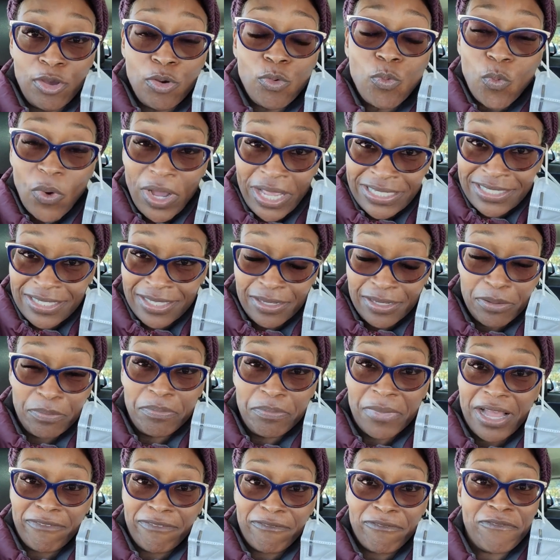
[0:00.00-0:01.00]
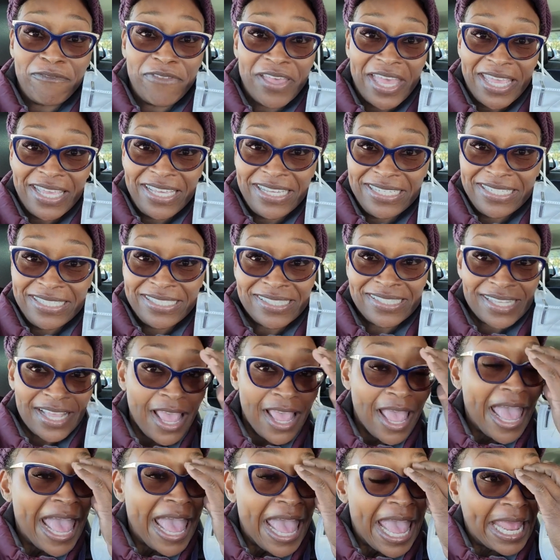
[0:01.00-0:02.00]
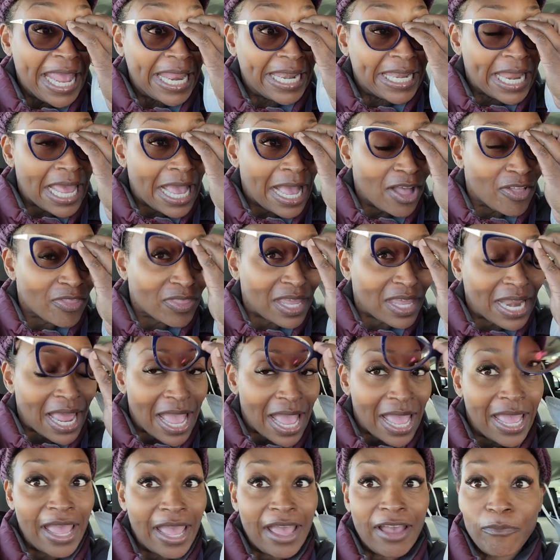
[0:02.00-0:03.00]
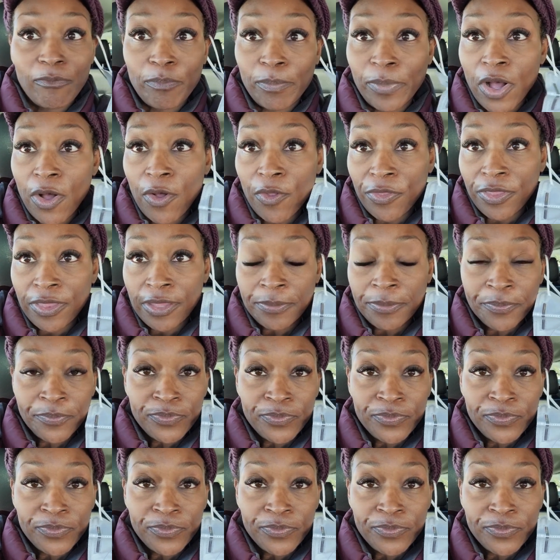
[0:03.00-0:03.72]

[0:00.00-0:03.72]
wakes up my face. And now that I have both